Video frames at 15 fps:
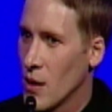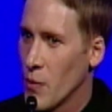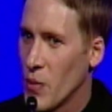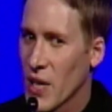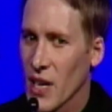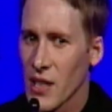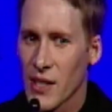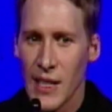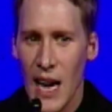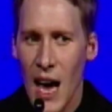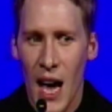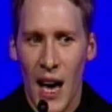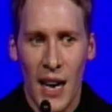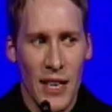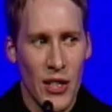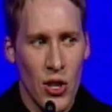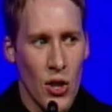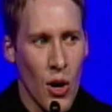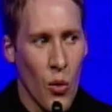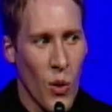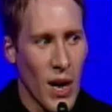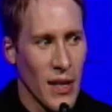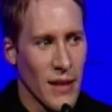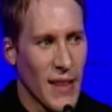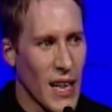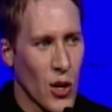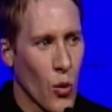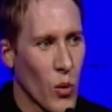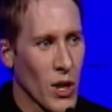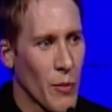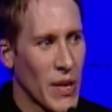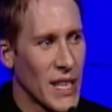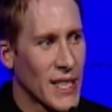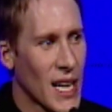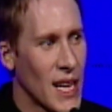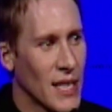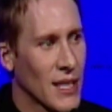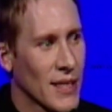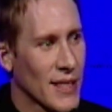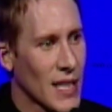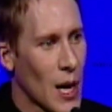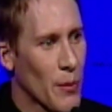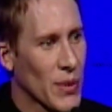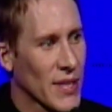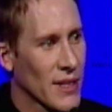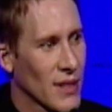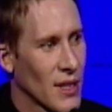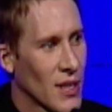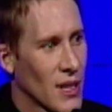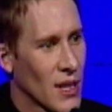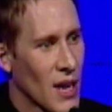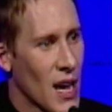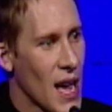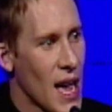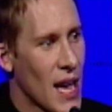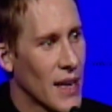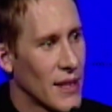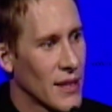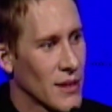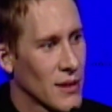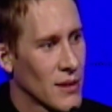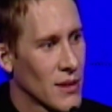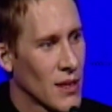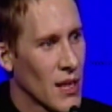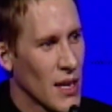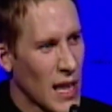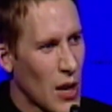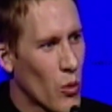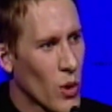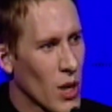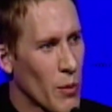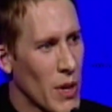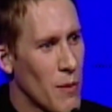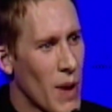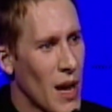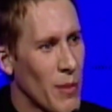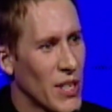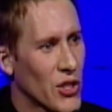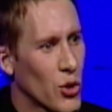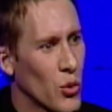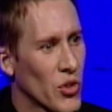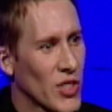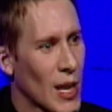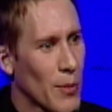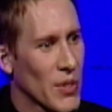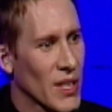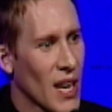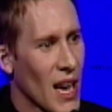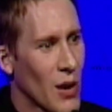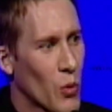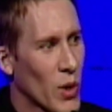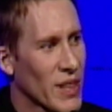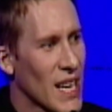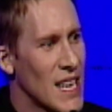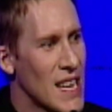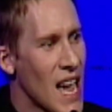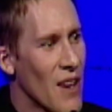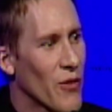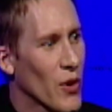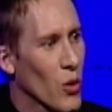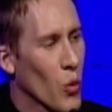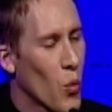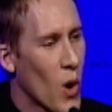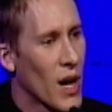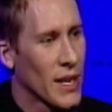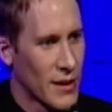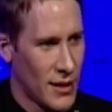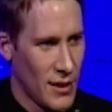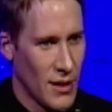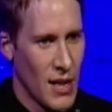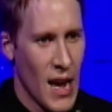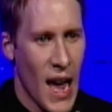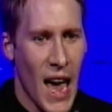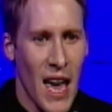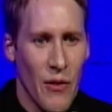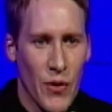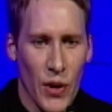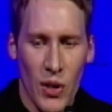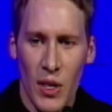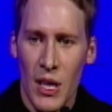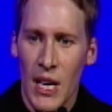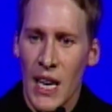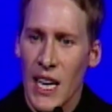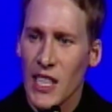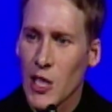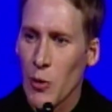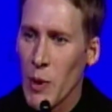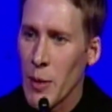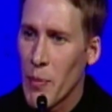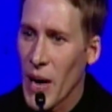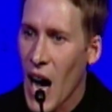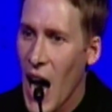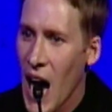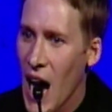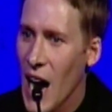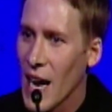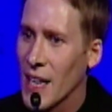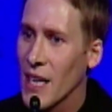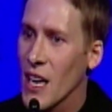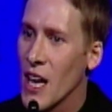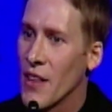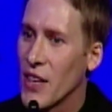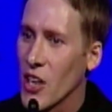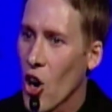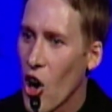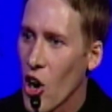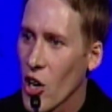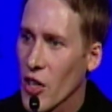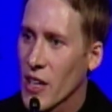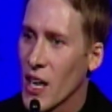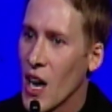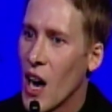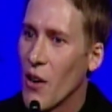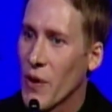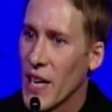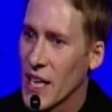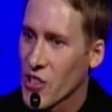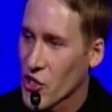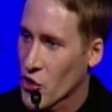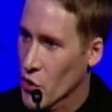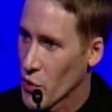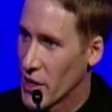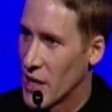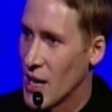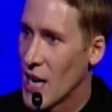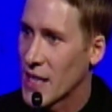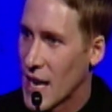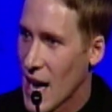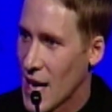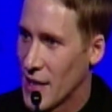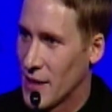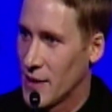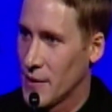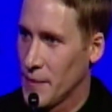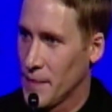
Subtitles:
Because, yeah, you know what? They don't want to be 10 steps ahead. They want to be maybe 2 steps ahead. What they never want, ever, is to be behind the arc of history again.